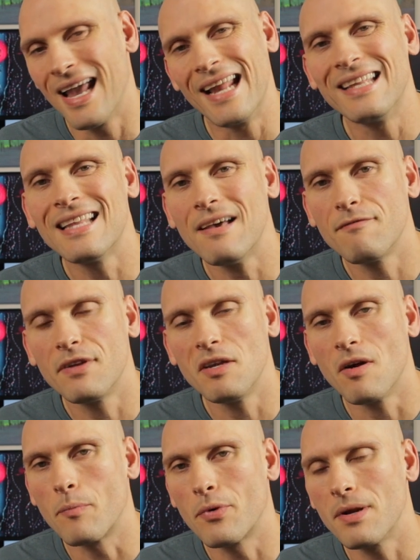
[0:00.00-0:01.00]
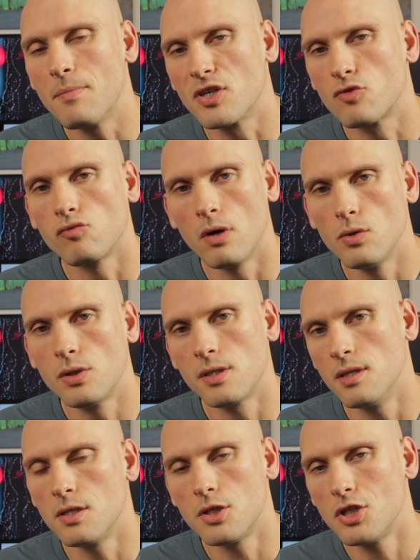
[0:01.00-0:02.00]
And in that video, I pretty much roast
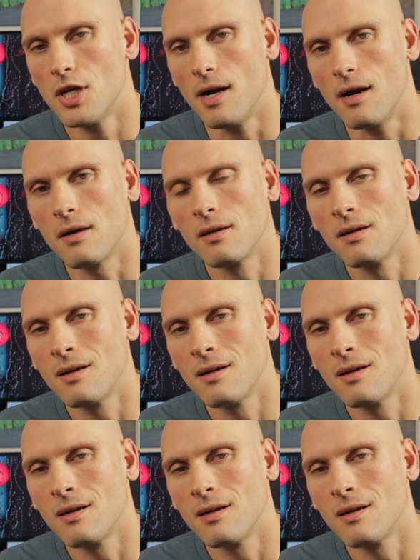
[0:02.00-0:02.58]
this chair.